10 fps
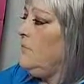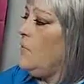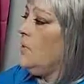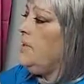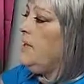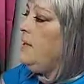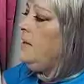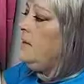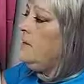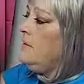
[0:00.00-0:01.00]
4D
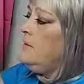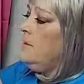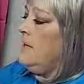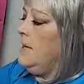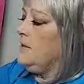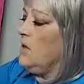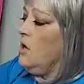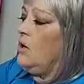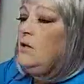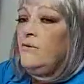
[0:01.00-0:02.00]
has
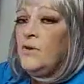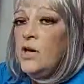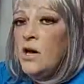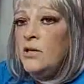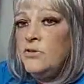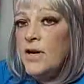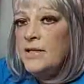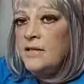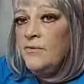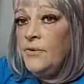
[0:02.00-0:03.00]
all of the
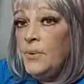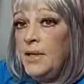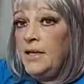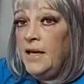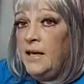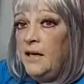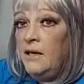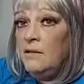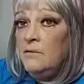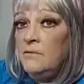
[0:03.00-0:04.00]
contrast of 3D,
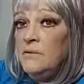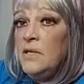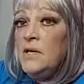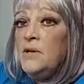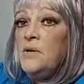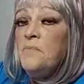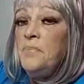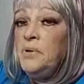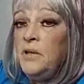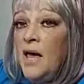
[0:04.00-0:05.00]

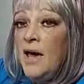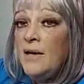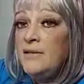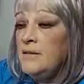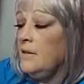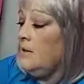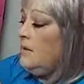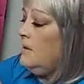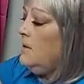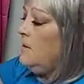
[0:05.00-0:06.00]
plus
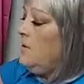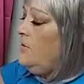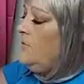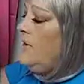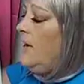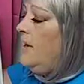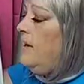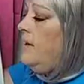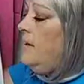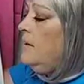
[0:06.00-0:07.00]

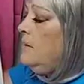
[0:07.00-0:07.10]
they